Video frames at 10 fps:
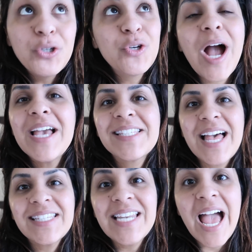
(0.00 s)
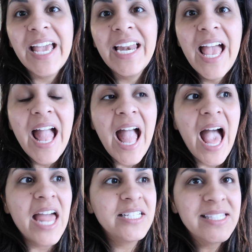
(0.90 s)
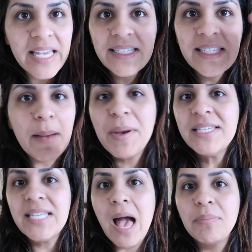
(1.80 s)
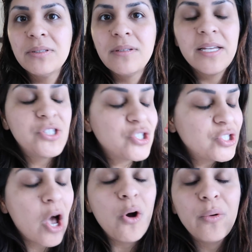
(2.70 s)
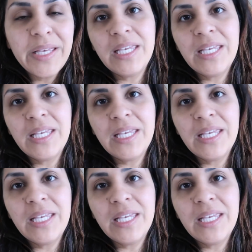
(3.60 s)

you guys last night, and it's like step by step. It's so